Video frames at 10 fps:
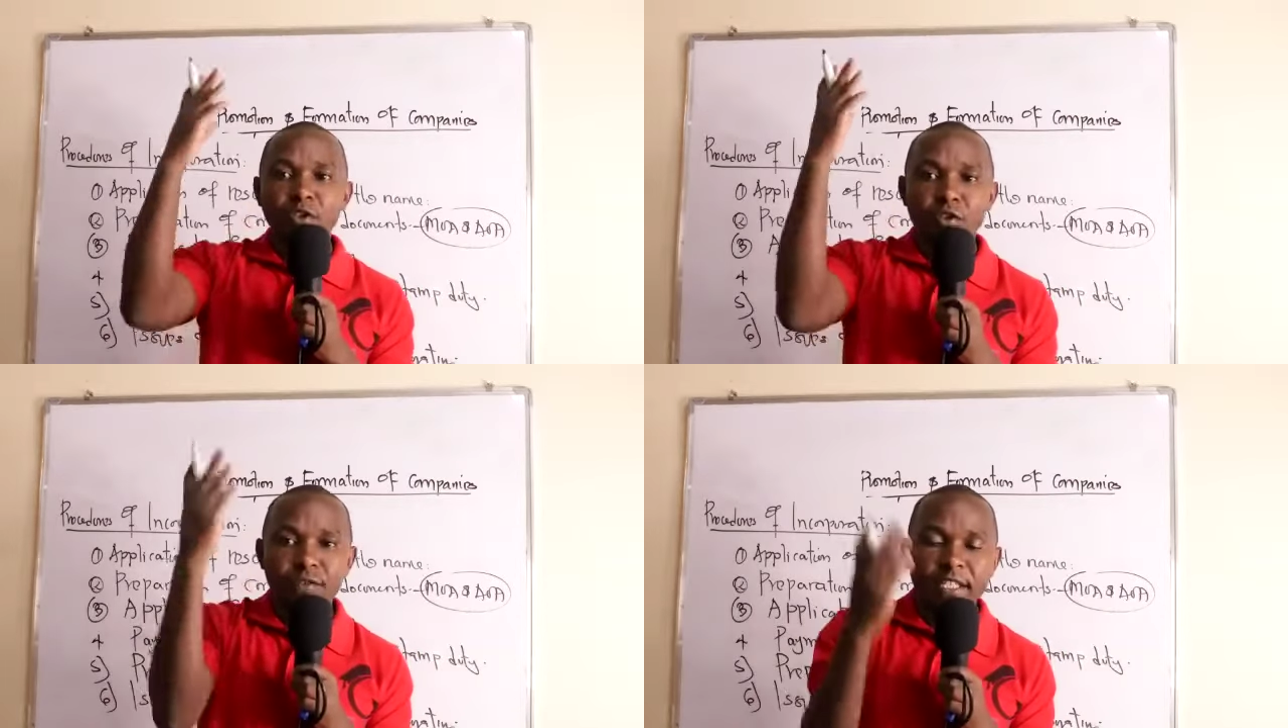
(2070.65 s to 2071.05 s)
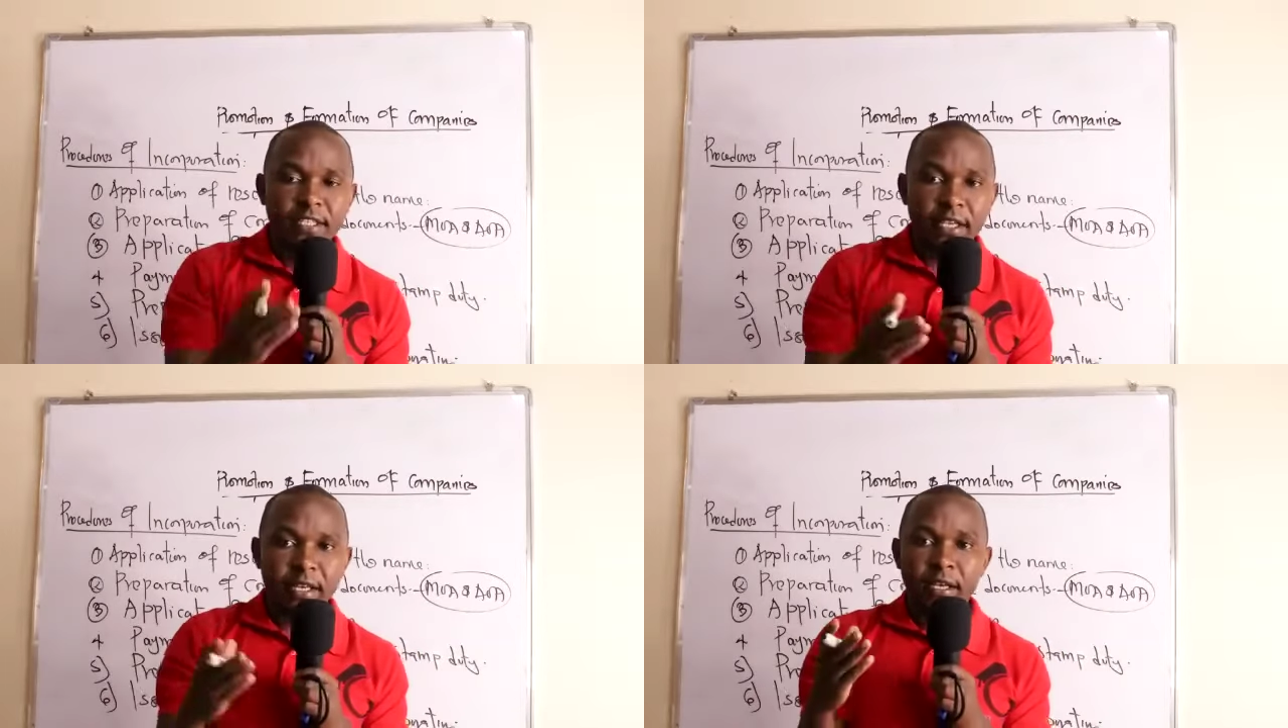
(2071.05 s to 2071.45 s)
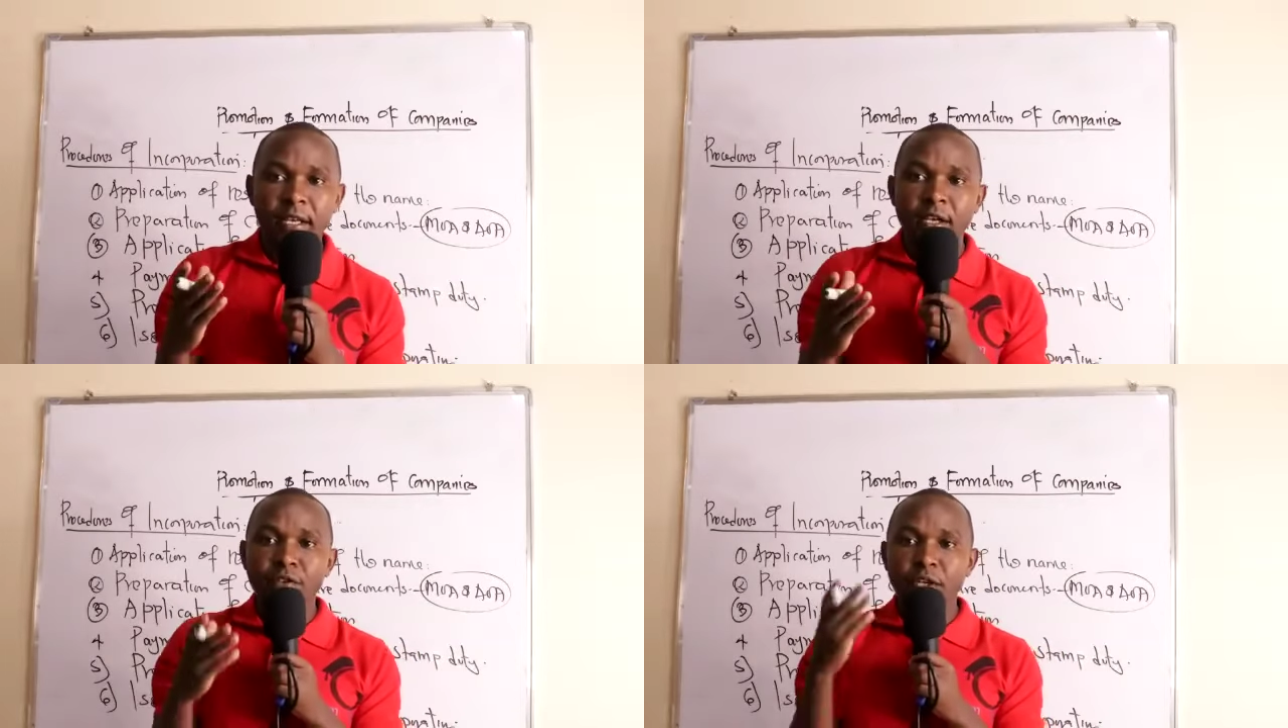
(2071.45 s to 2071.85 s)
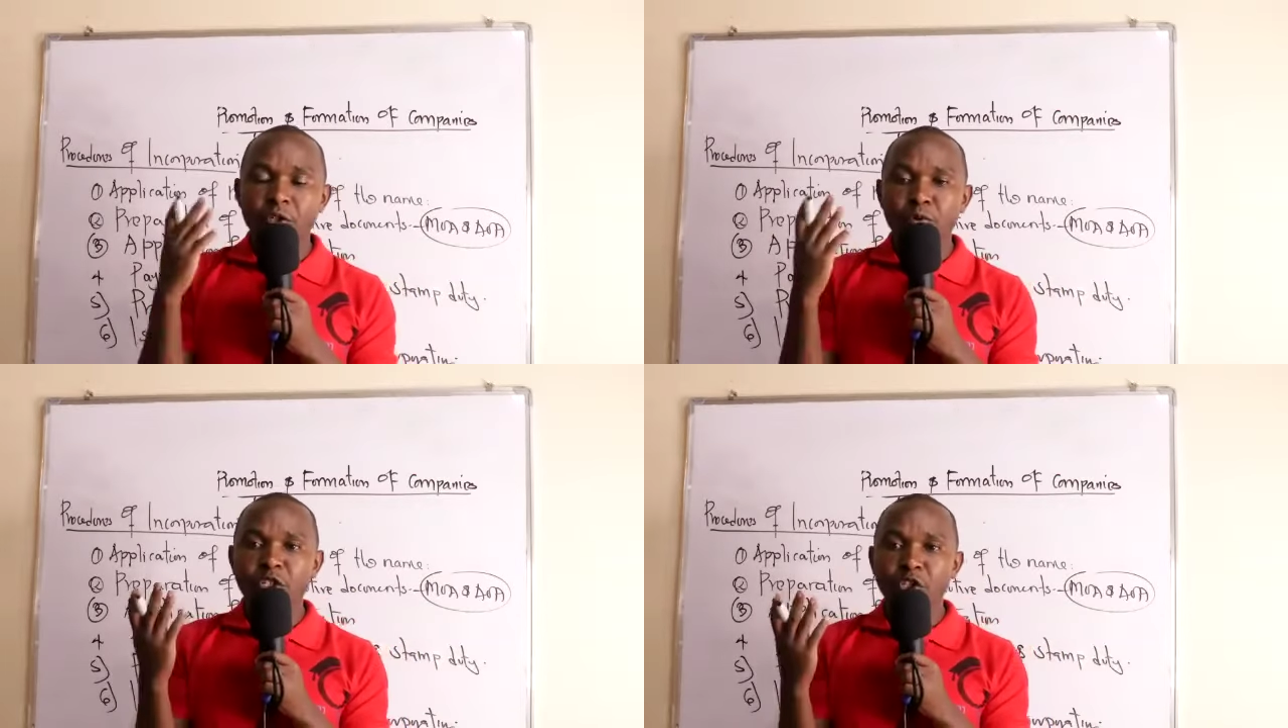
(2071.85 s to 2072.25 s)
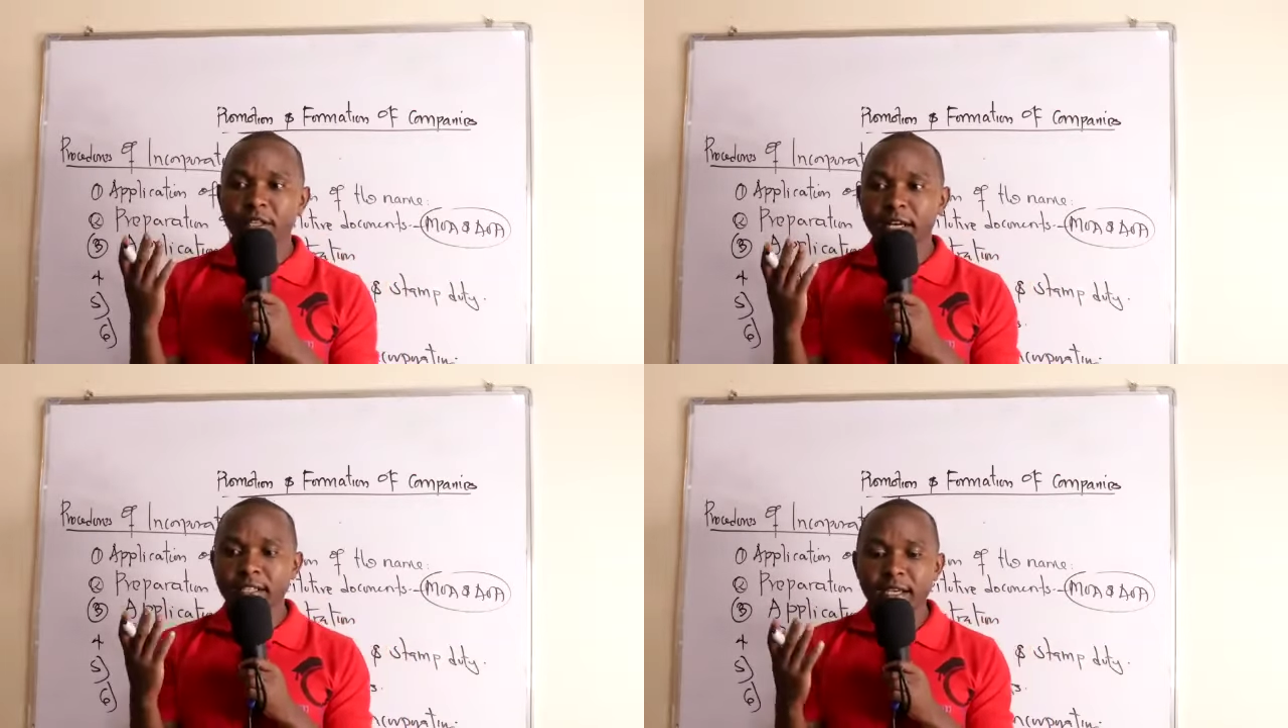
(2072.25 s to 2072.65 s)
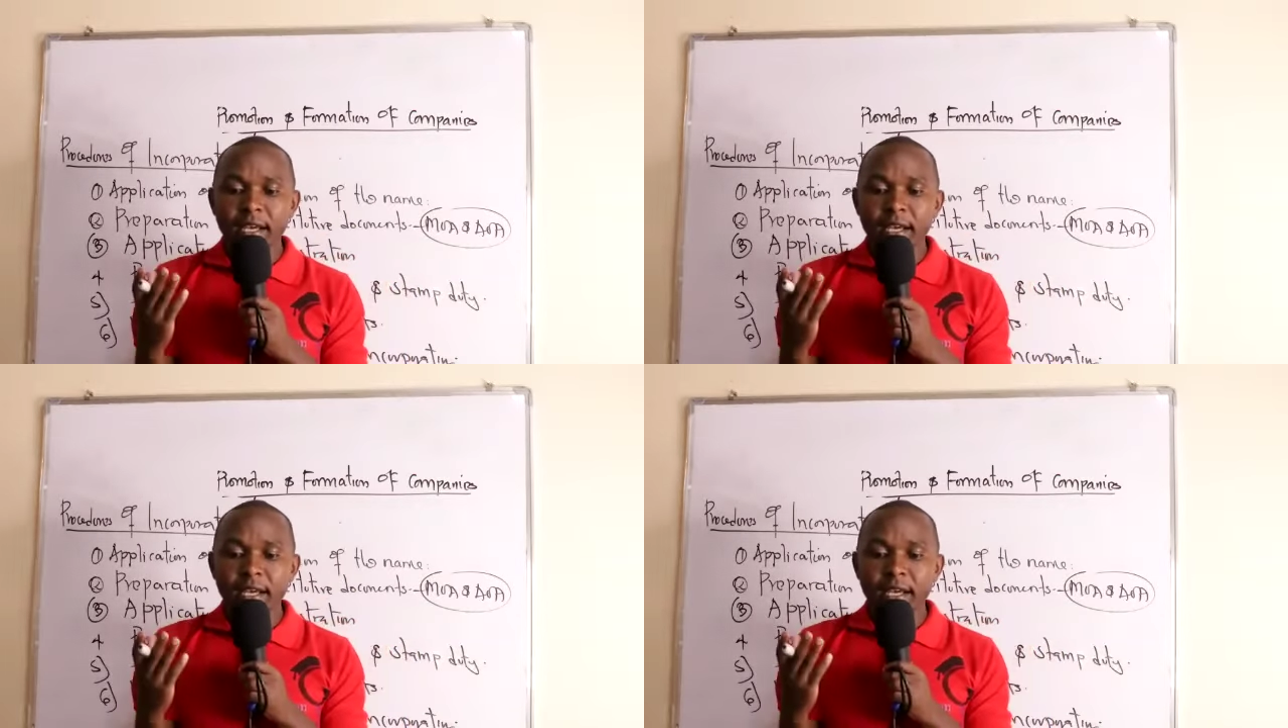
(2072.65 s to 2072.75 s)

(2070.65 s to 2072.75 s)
of detail. So it will show that